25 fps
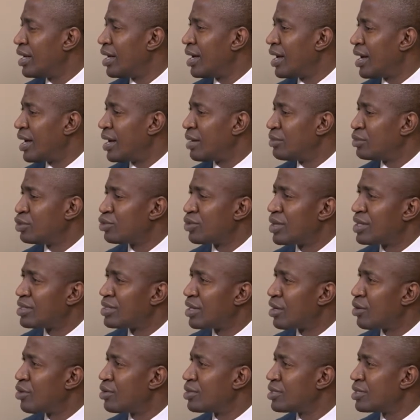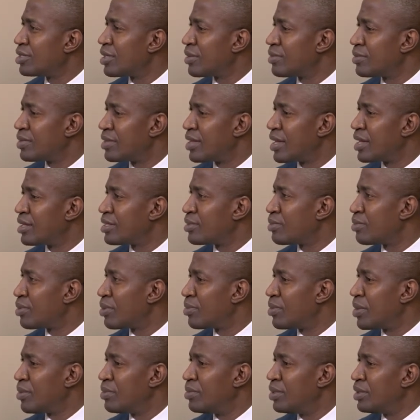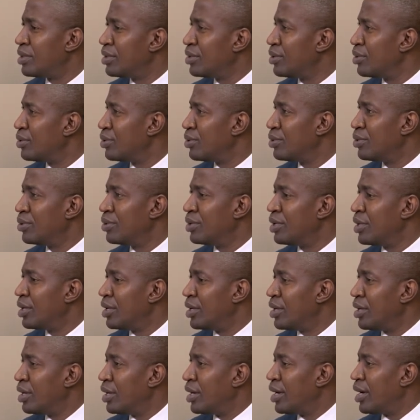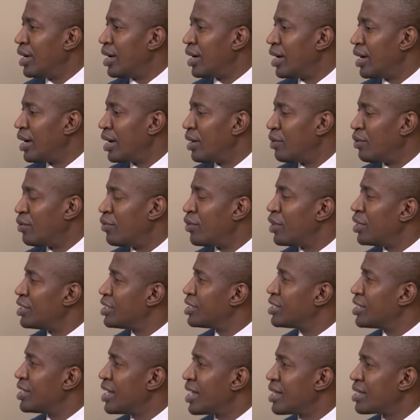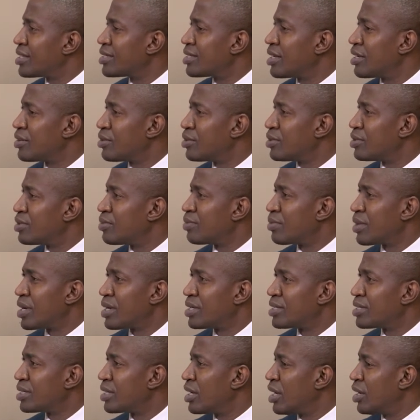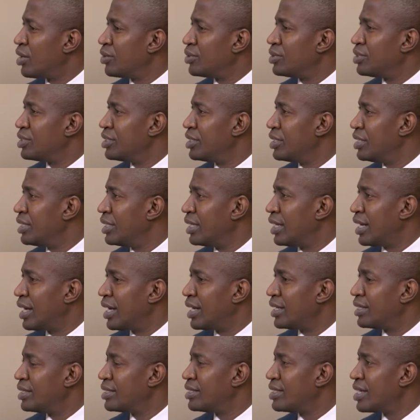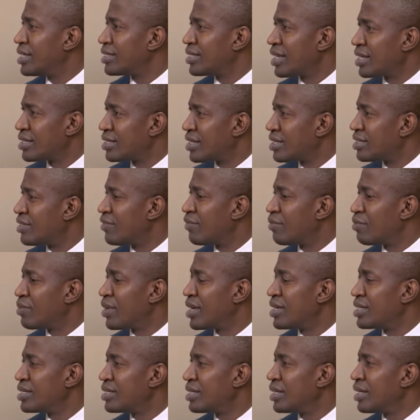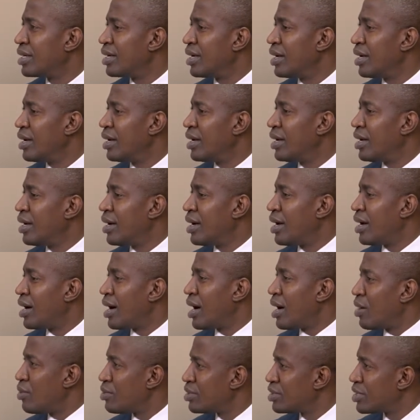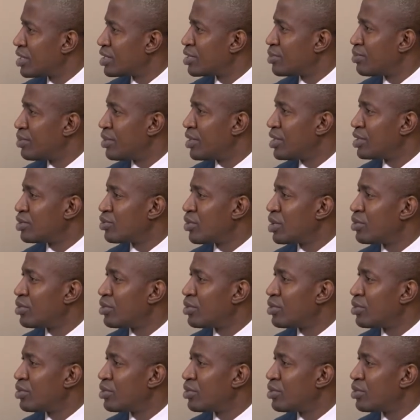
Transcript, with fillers: Yeah. And I'm sure it's a concept that probably you, uh, we've heard it in other circles, price gouging and just excessive pricing. How was the experience?